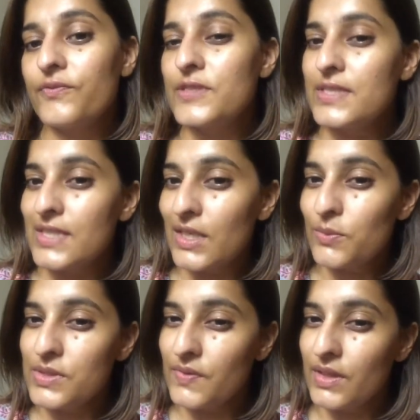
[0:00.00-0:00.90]

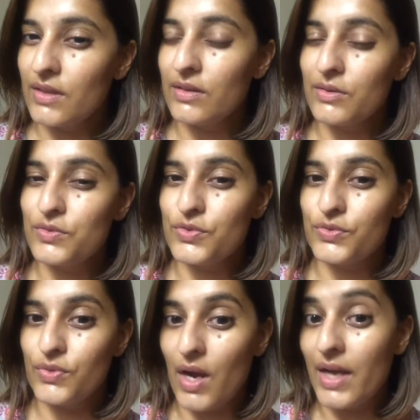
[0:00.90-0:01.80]
skin was feeling a little
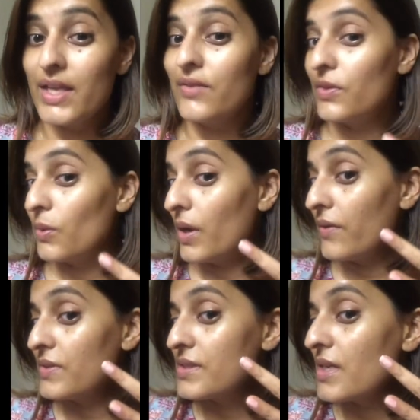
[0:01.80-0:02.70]
dry even though I
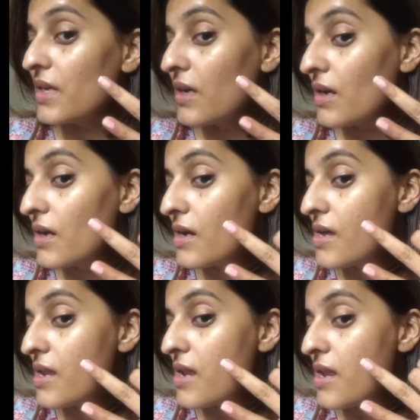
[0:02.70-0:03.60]
have this like
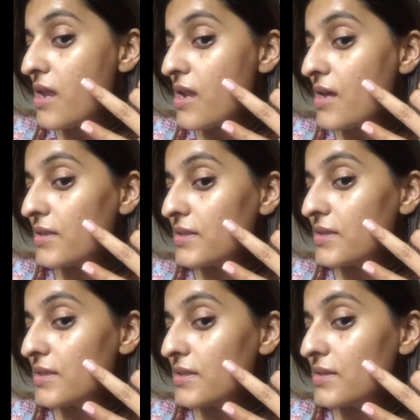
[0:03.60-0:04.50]

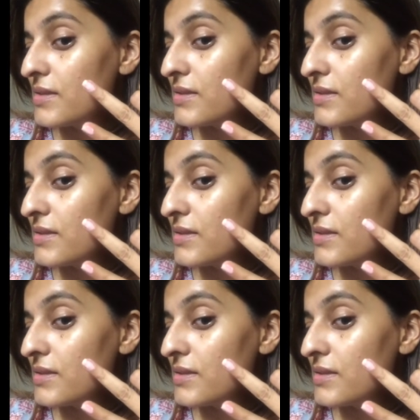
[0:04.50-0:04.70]
nasty